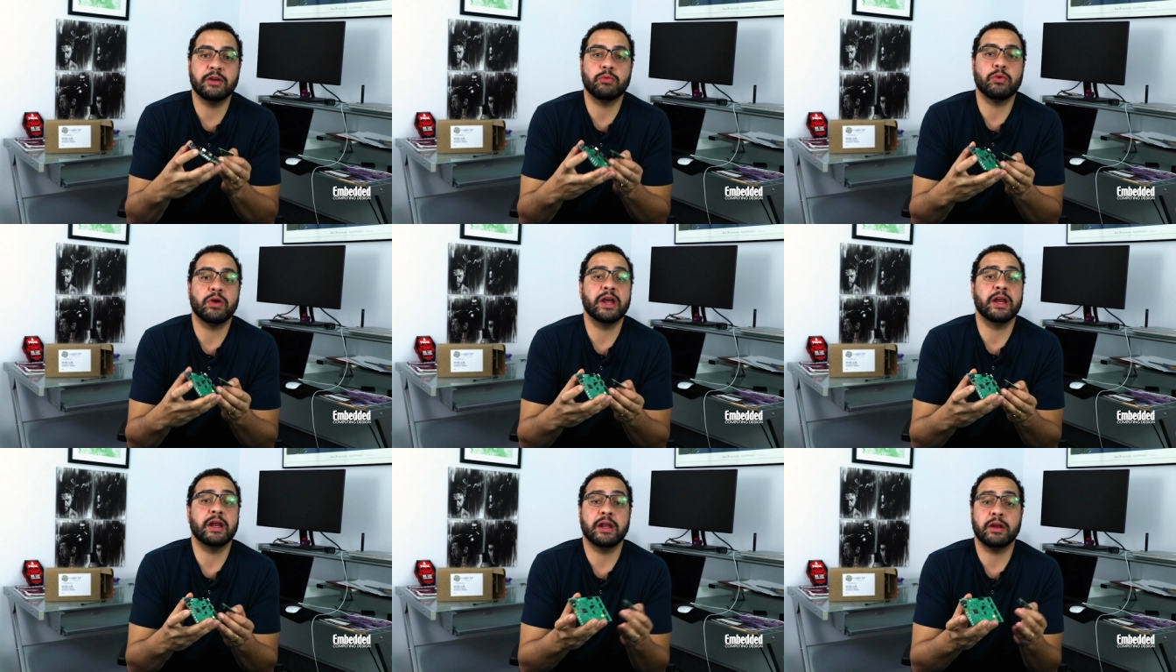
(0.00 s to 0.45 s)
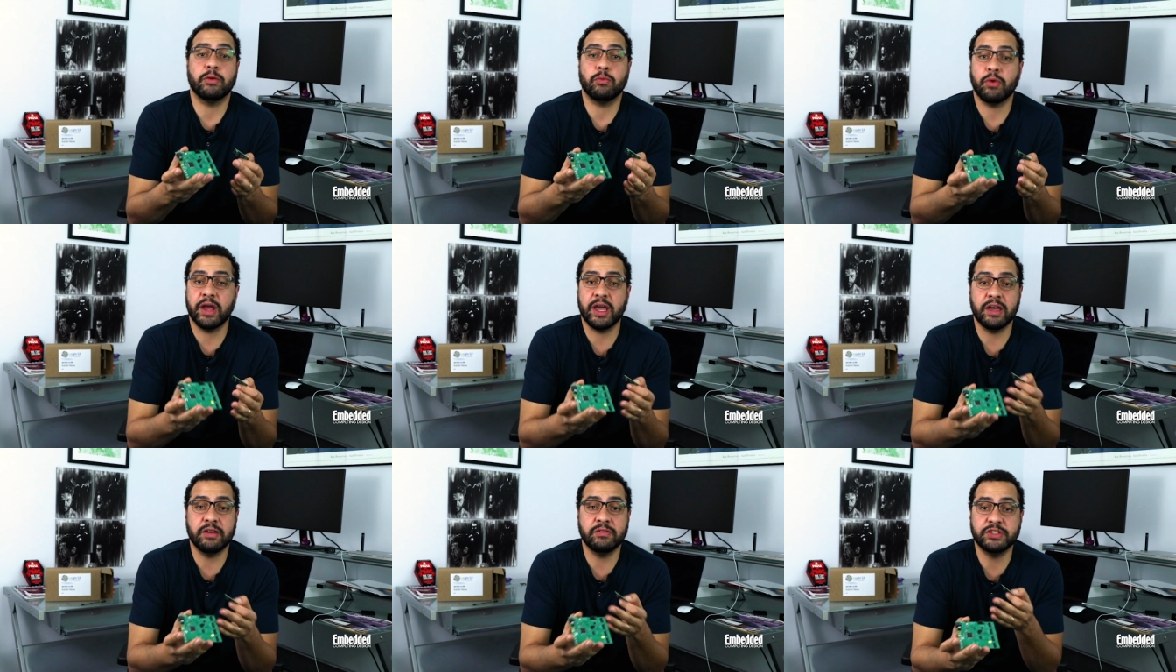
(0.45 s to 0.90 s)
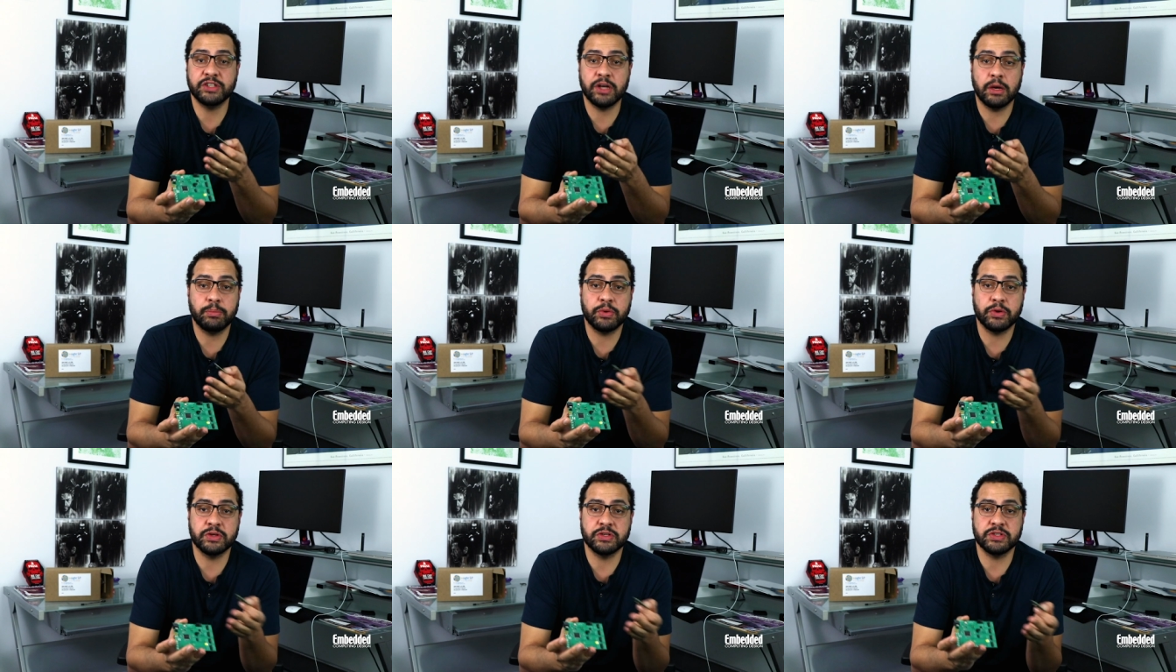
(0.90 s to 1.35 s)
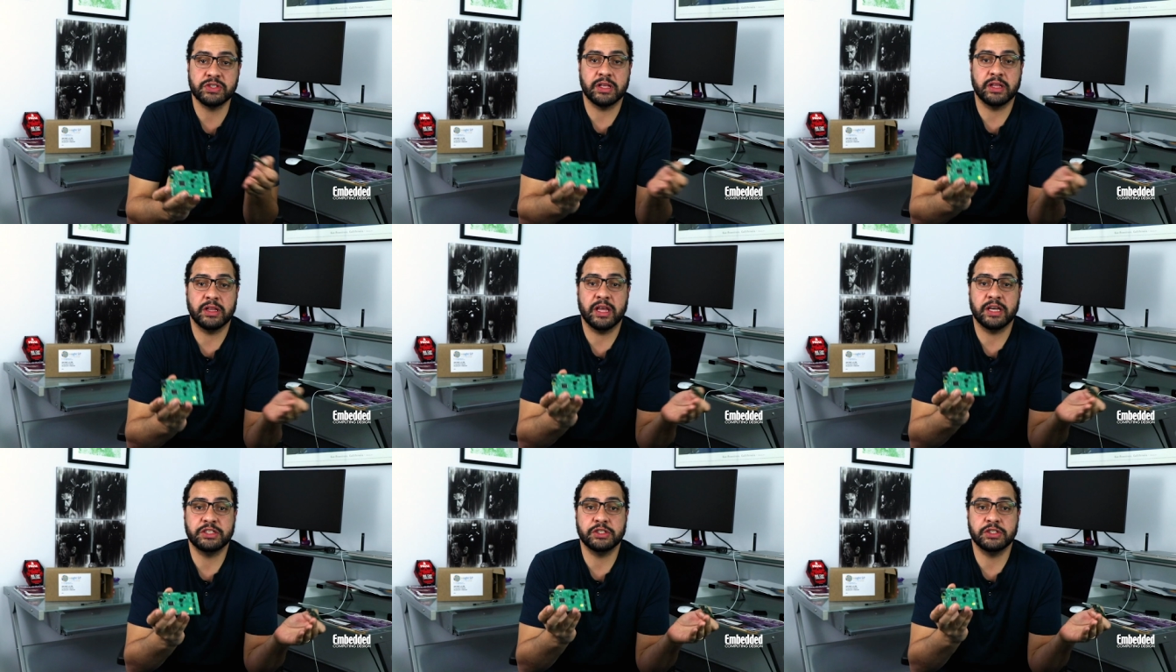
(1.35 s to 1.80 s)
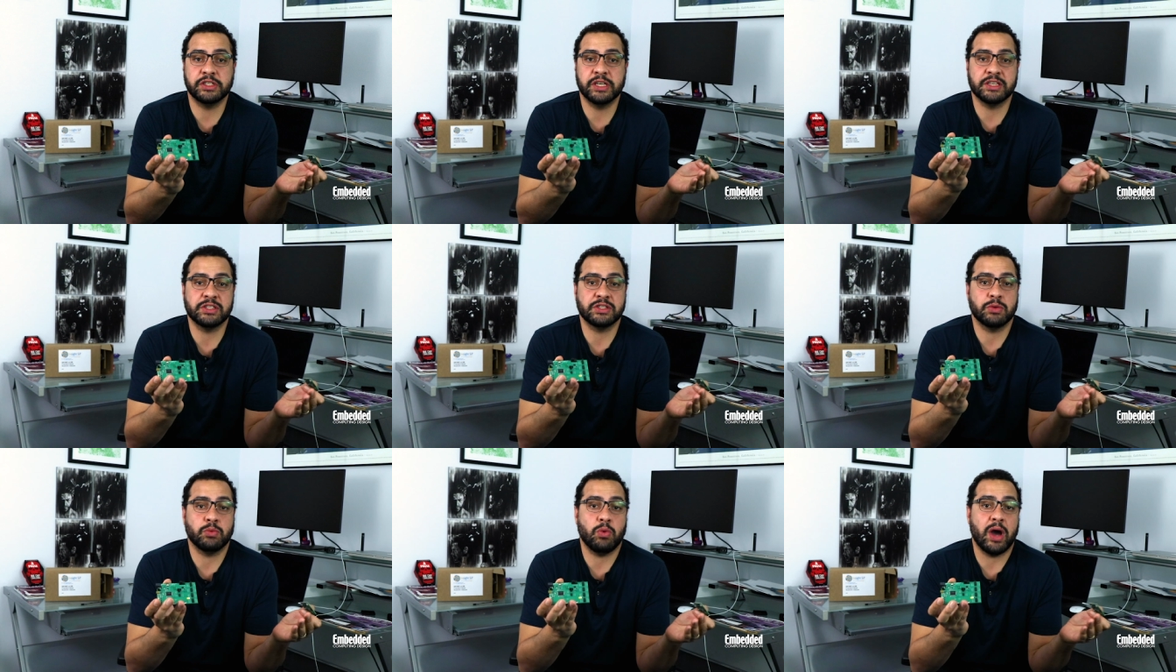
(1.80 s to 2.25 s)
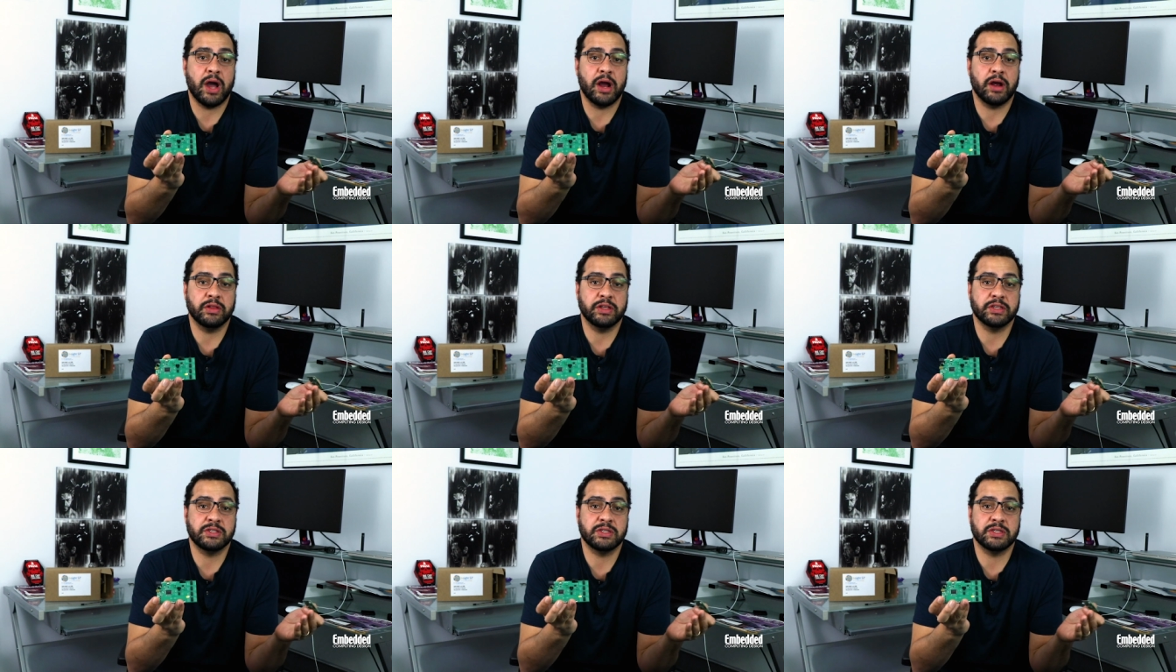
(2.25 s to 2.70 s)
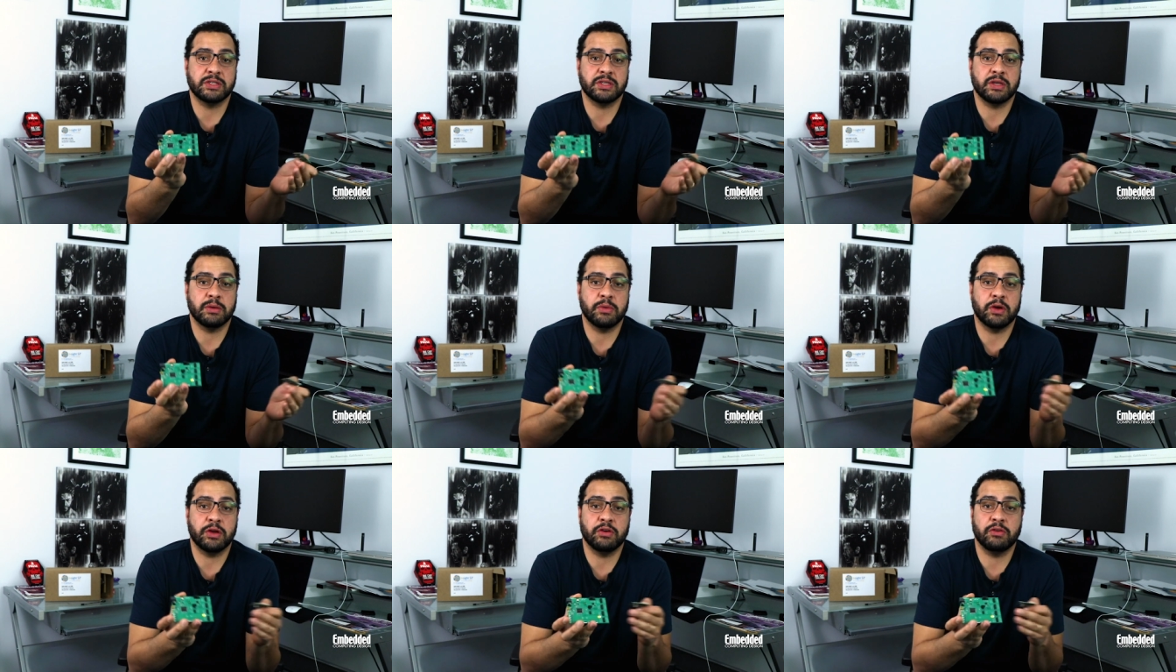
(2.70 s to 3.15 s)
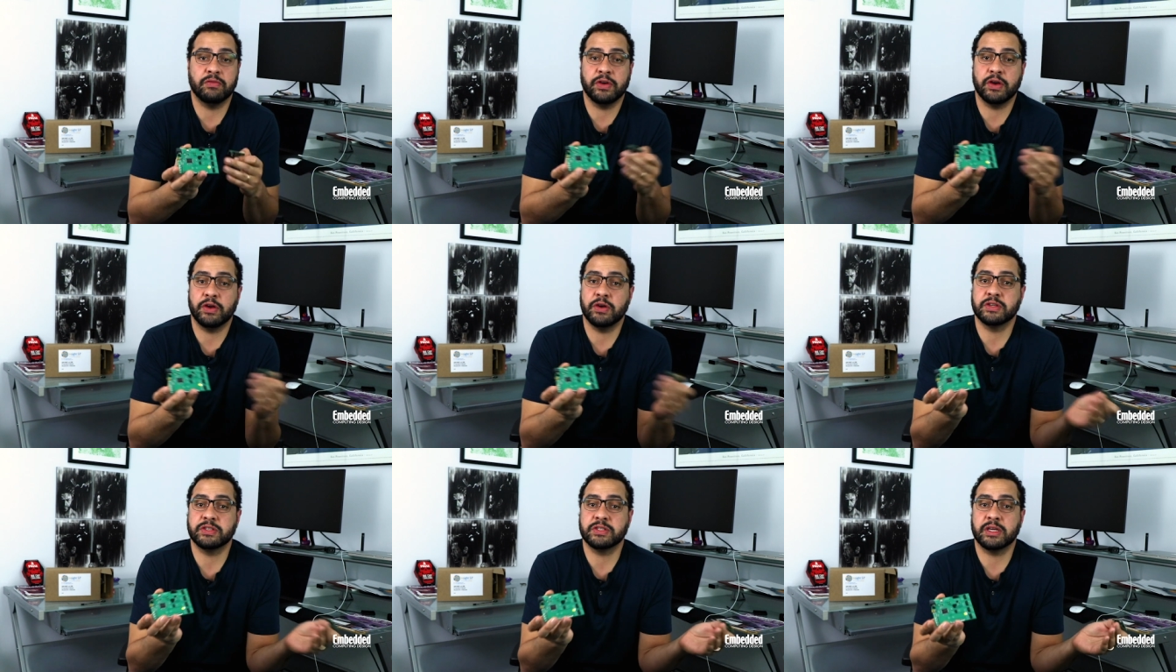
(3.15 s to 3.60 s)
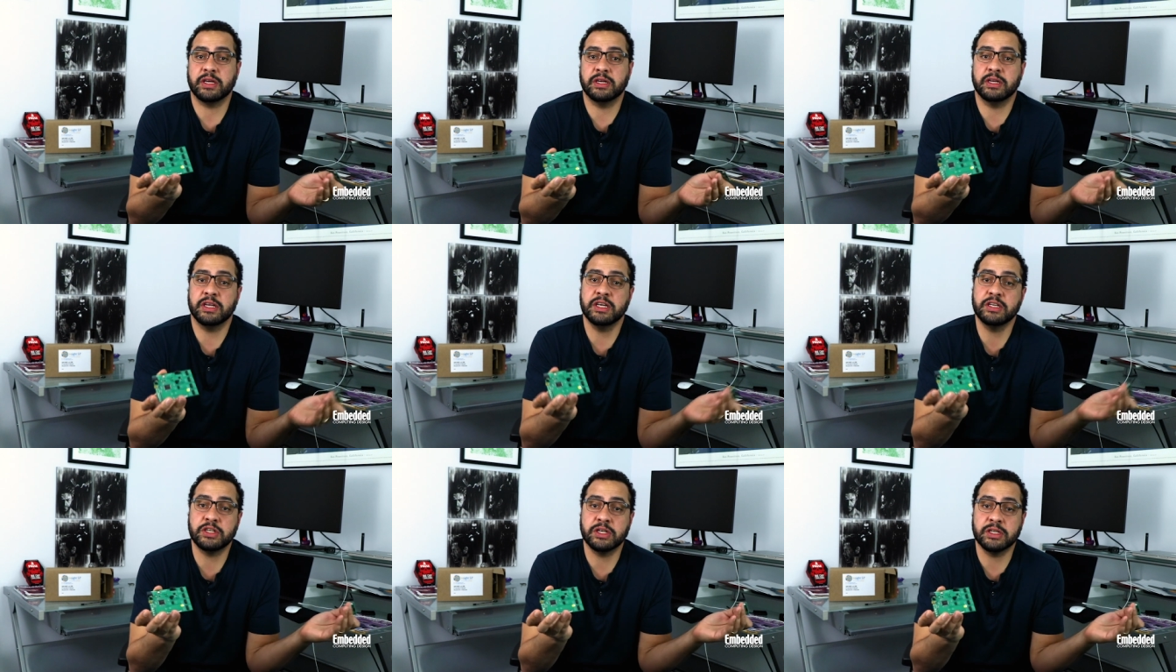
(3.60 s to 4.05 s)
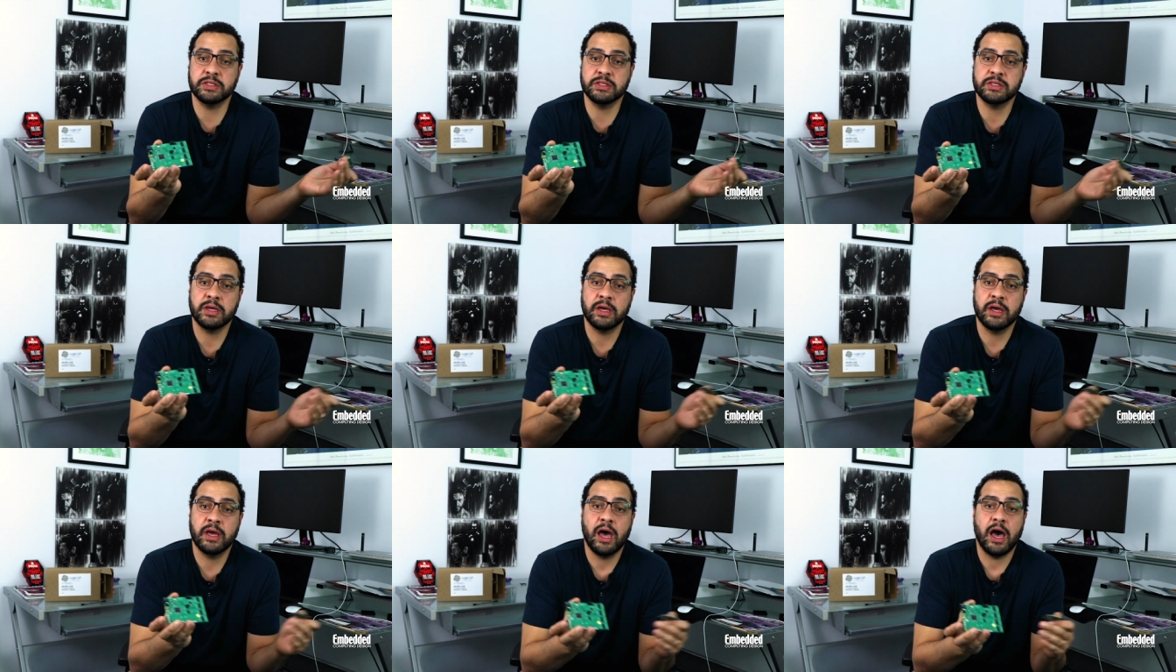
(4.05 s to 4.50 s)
array of jumpers that let you test the wireless system under various conditions,